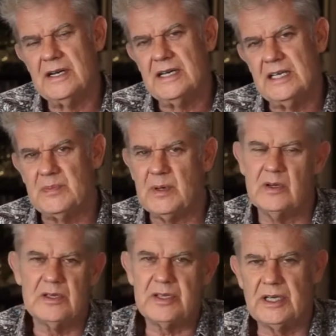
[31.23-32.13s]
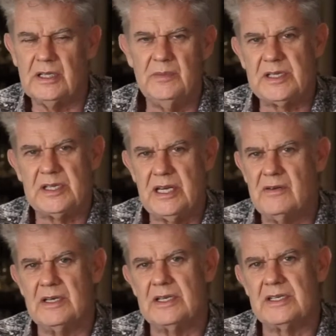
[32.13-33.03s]
is because it's a little
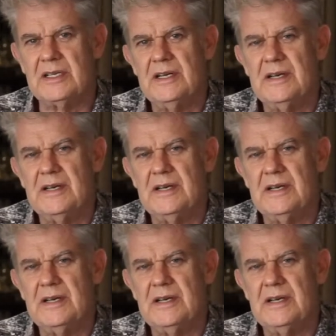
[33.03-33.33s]
mysterious,